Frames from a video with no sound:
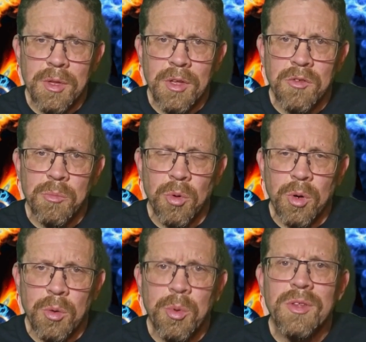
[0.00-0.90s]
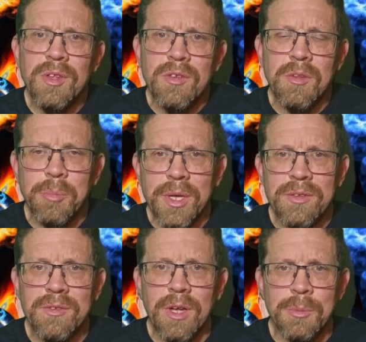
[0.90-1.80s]
explore what is the
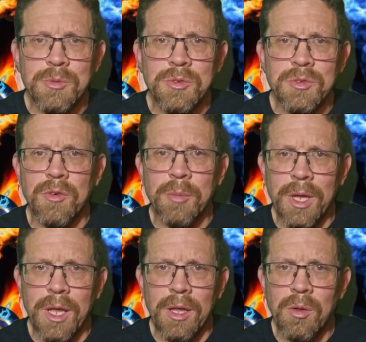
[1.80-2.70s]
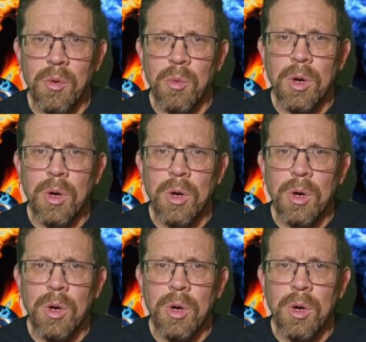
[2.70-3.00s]
best options for me, what